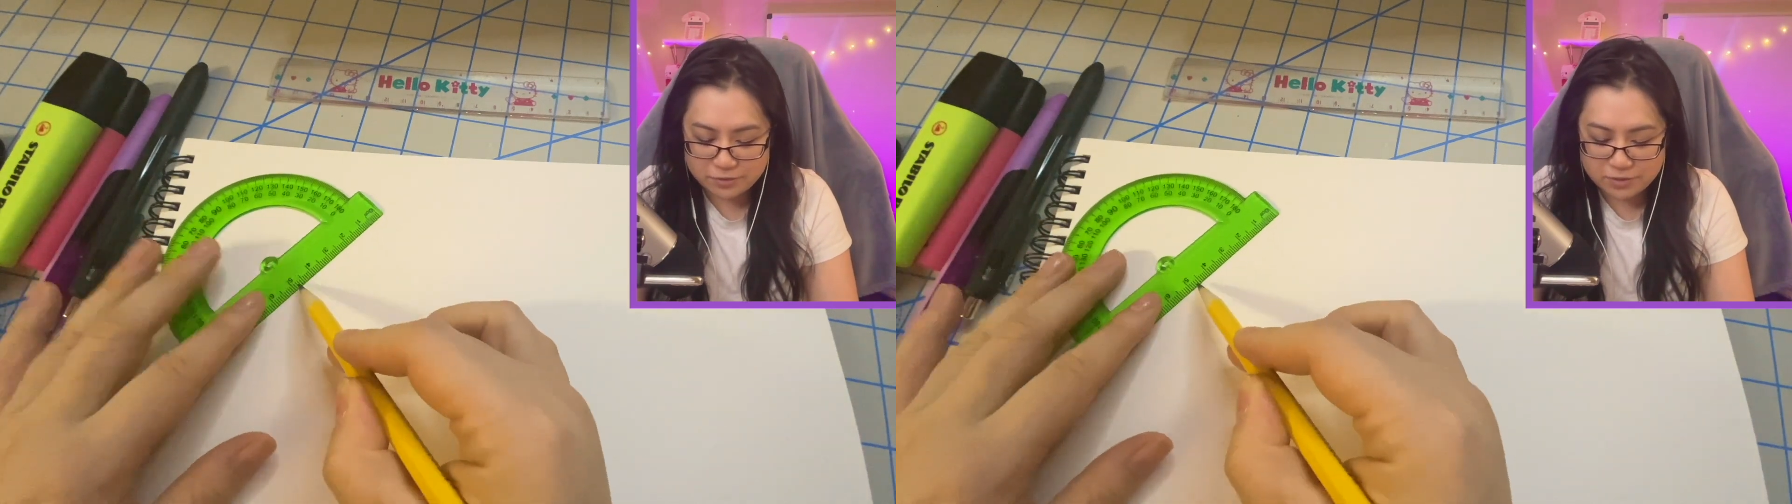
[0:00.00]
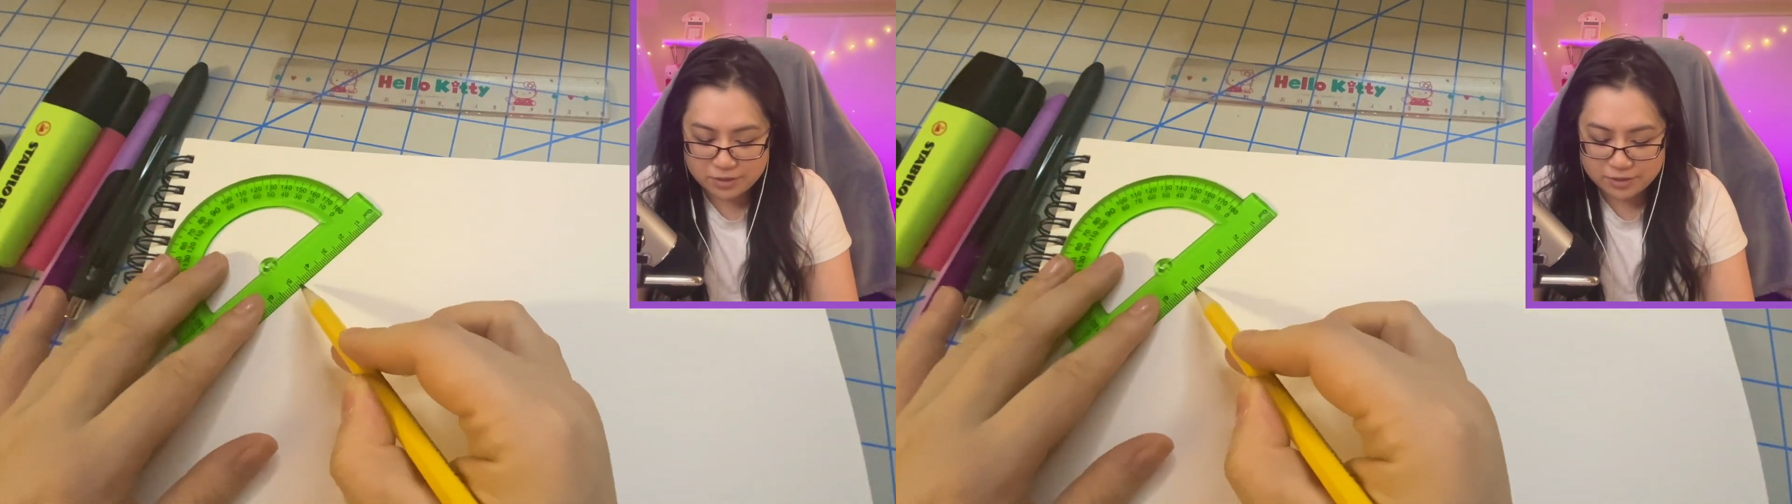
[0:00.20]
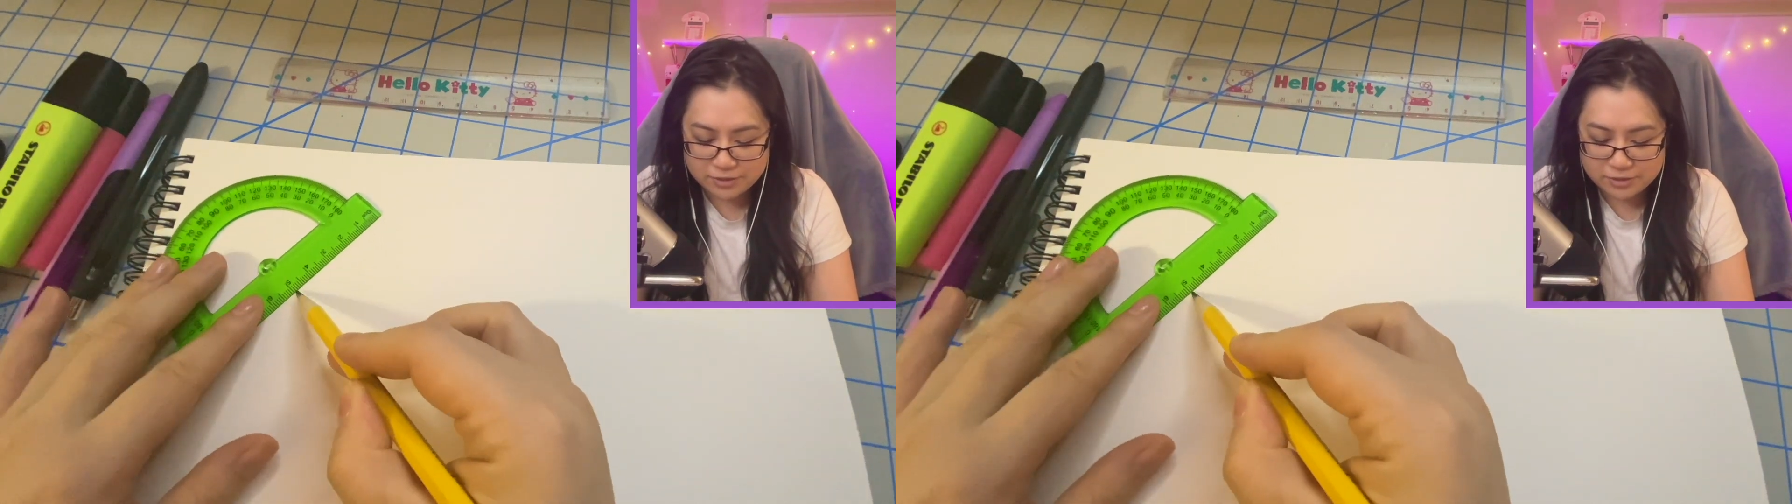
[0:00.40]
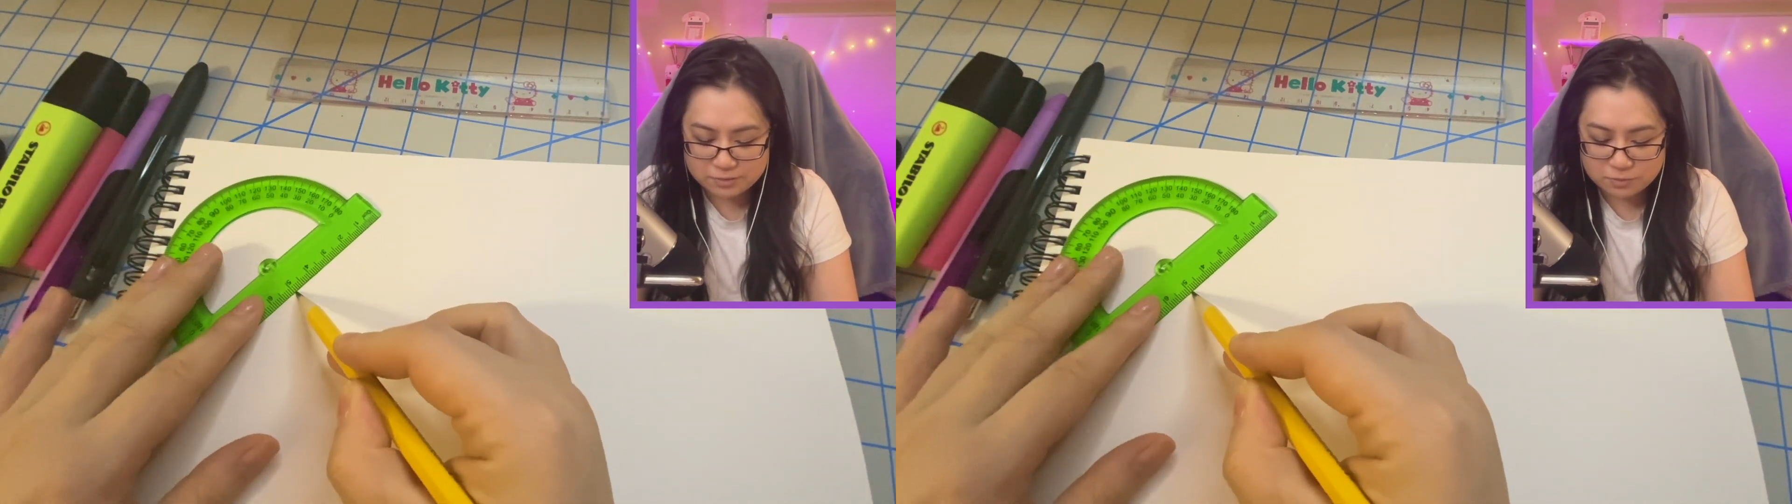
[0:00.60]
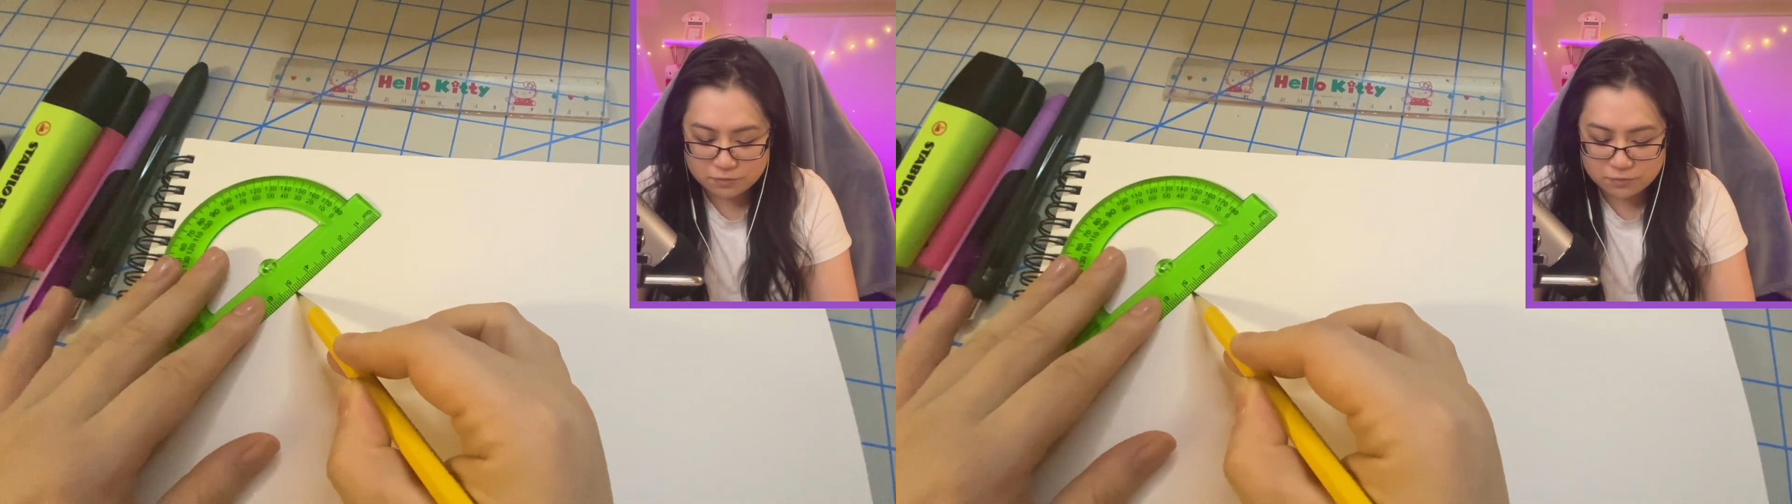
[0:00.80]
on this
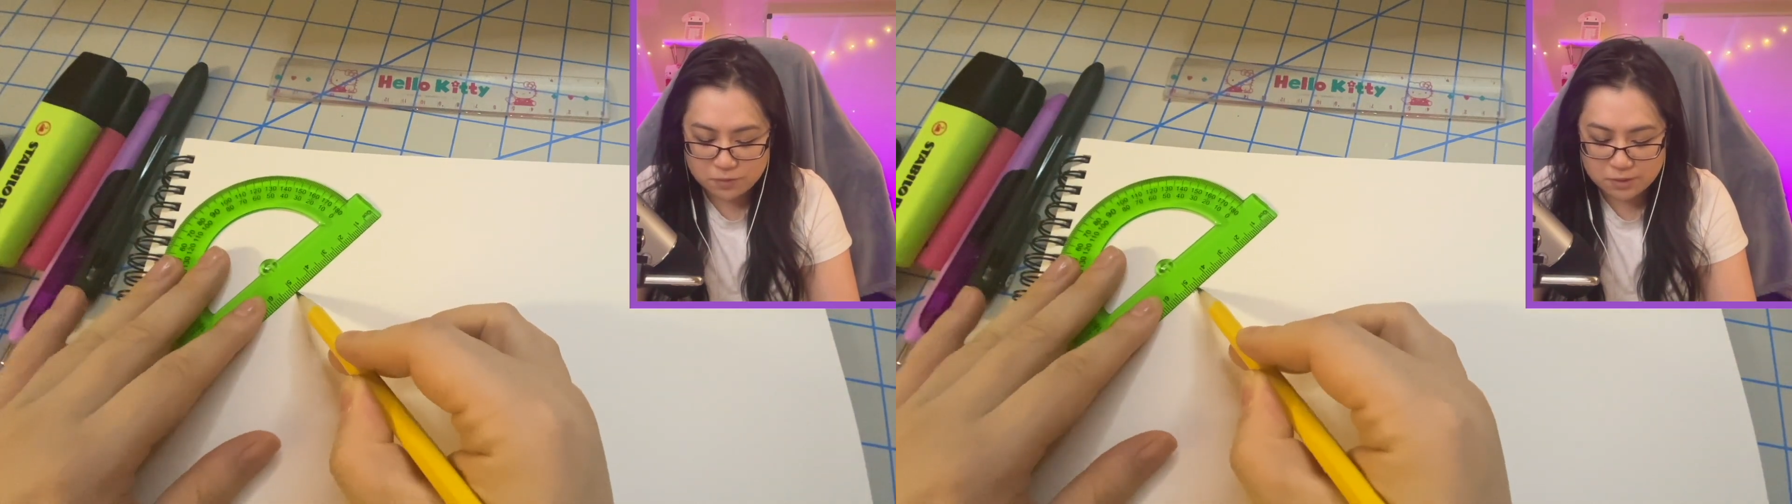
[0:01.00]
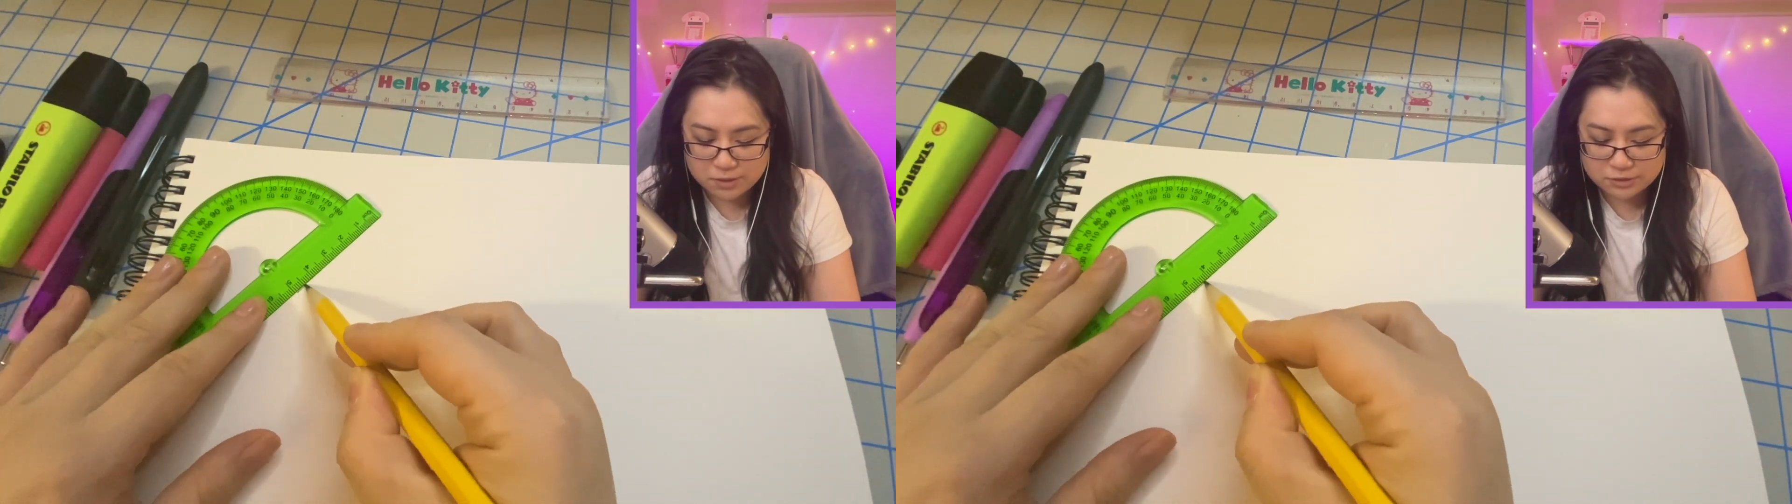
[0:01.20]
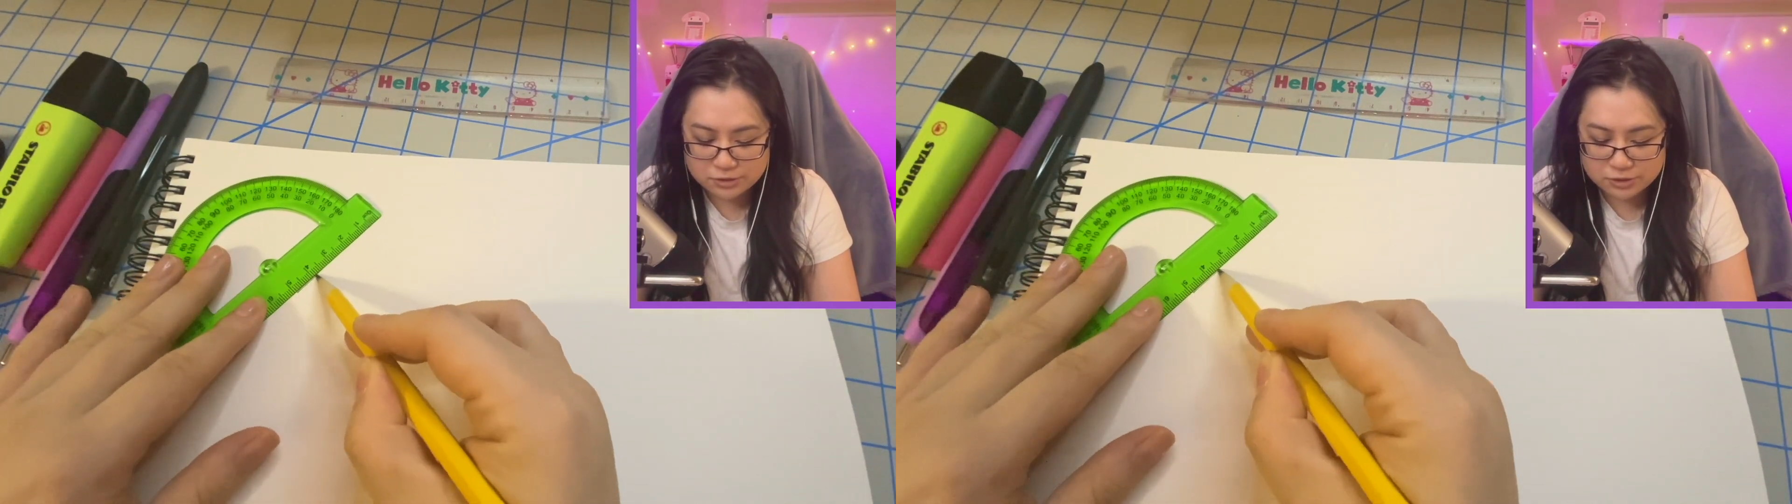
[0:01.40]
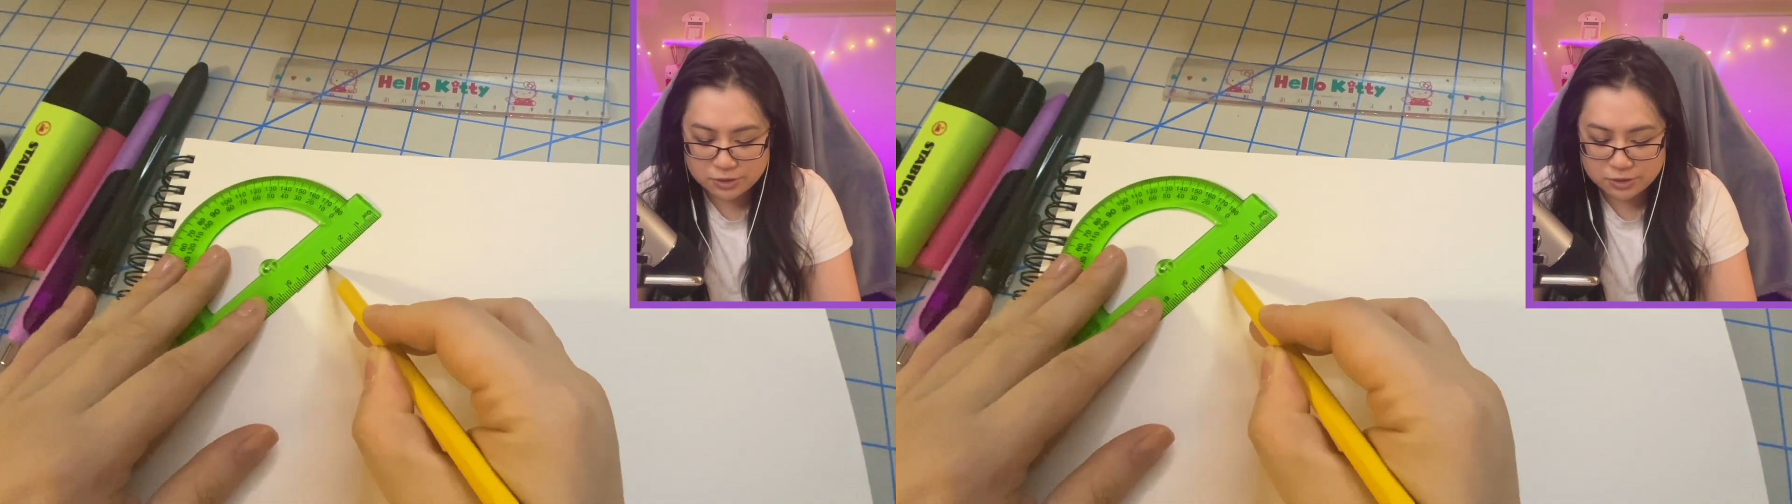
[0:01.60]
before, so